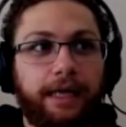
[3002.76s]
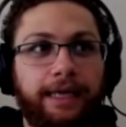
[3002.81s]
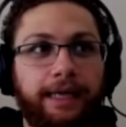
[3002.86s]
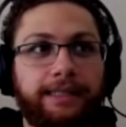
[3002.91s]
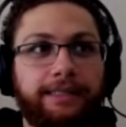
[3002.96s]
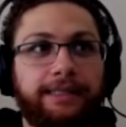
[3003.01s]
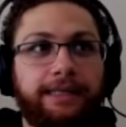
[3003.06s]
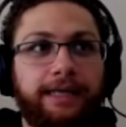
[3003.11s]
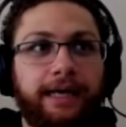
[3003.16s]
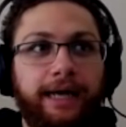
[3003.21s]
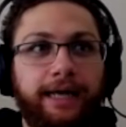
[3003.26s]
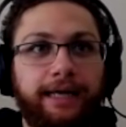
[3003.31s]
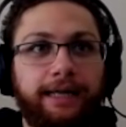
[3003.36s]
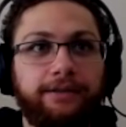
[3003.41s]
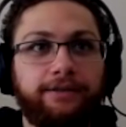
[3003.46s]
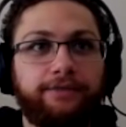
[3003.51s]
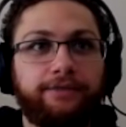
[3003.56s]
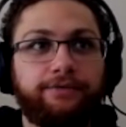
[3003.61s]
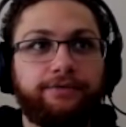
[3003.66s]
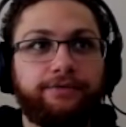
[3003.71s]

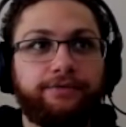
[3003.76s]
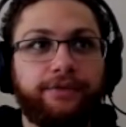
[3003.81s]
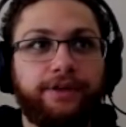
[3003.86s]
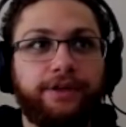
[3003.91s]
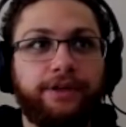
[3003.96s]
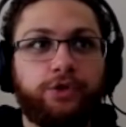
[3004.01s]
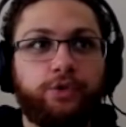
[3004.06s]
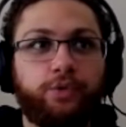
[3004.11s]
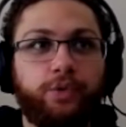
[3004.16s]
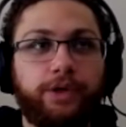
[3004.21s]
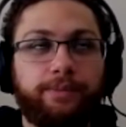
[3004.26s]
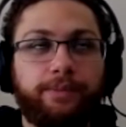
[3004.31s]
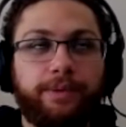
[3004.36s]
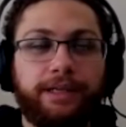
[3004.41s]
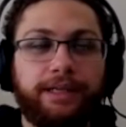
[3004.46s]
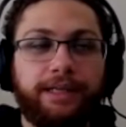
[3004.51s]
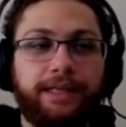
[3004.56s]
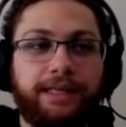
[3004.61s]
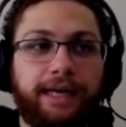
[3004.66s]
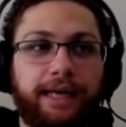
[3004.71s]
it's weird,
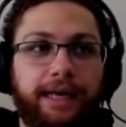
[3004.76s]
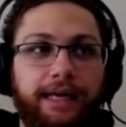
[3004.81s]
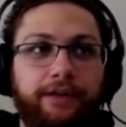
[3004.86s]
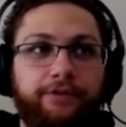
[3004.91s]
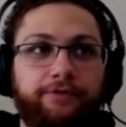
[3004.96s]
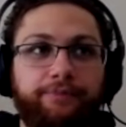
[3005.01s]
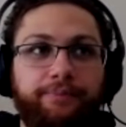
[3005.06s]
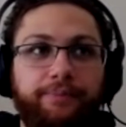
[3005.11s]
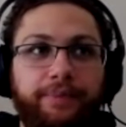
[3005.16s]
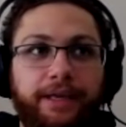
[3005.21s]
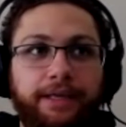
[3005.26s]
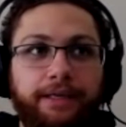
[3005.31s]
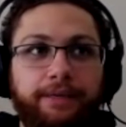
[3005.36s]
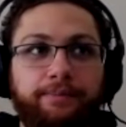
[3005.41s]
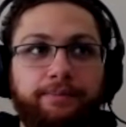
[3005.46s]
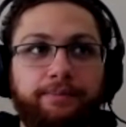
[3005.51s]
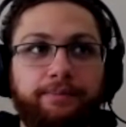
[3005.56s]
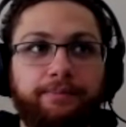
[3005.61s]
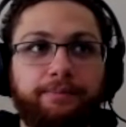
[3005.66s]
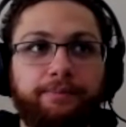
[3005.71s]
but it kind of
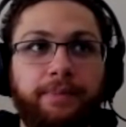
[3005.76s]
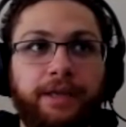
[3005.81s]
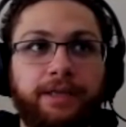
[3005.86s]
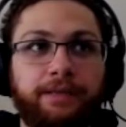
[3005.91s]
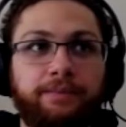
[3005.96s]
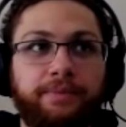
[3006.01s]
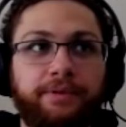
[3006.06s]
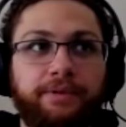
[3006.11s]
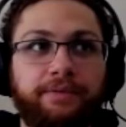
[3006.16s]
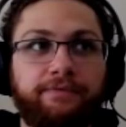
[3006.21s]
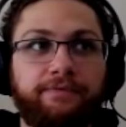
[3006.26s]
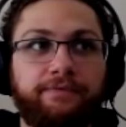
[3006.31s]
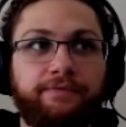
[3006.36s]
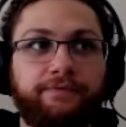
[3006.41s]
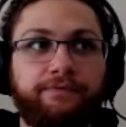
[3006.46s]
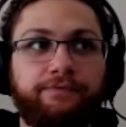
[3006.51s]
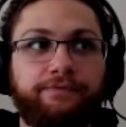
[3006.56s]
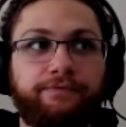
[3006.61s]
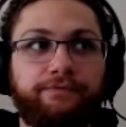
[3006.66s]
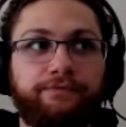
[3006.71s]
made me
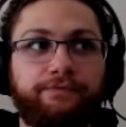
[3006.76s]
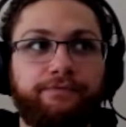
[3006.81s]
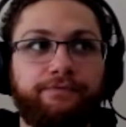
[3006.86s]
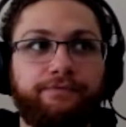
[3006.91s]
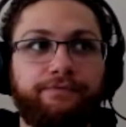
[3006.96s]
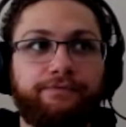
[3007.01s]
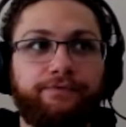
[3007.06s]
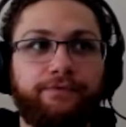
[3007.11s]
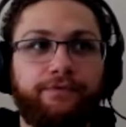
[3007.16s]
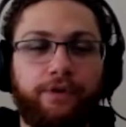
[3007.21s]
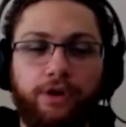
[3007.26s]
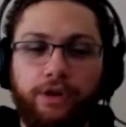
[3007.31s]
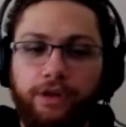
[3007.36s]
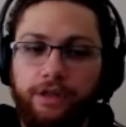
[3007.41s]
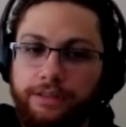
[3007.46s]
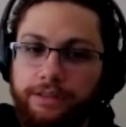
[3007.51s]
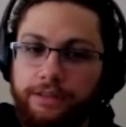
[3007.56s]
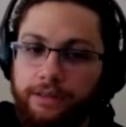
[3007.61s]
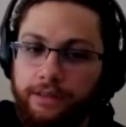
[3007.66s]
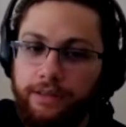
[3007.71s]

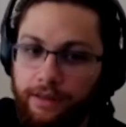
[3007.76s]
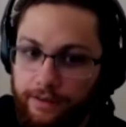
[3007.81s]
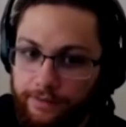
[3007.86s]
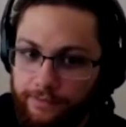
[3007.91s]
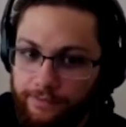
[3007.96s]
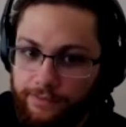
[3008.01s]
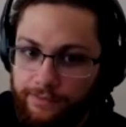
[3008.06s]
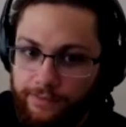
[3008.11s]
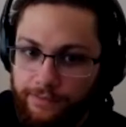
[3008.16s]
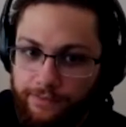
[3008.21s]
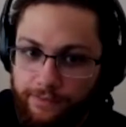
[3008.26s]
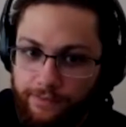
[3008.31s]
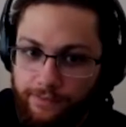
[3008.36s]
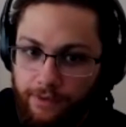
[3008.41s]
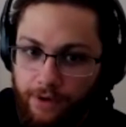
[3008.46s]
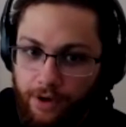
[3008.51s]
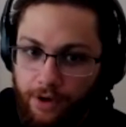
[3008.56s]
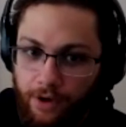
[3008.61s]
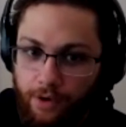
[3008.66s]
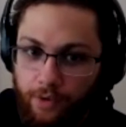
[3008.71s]
fall in love
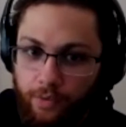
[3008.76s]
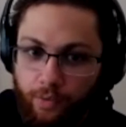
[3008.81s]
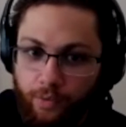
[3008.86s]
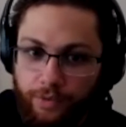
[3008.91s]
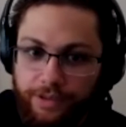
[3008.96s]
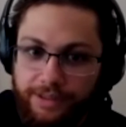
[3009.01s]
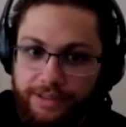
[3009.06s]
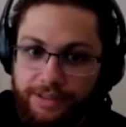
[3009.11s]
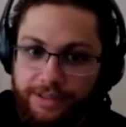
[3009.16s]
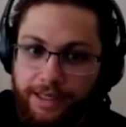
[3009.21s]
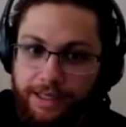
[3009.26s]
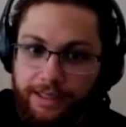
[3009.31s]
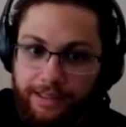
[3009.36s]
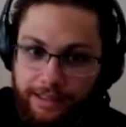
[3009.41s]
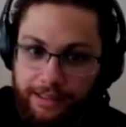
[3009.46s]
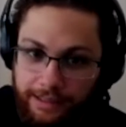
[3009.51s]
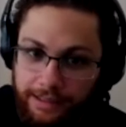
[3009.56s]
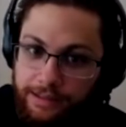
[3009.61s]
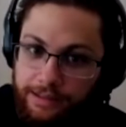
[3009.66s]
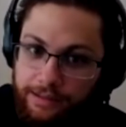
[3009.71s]
with the
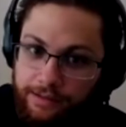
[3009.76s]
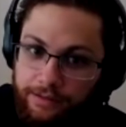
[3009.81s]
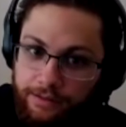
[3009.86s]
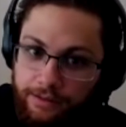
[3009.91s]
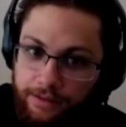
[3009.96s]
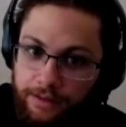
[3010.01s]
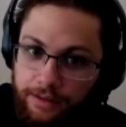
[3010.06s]
technique.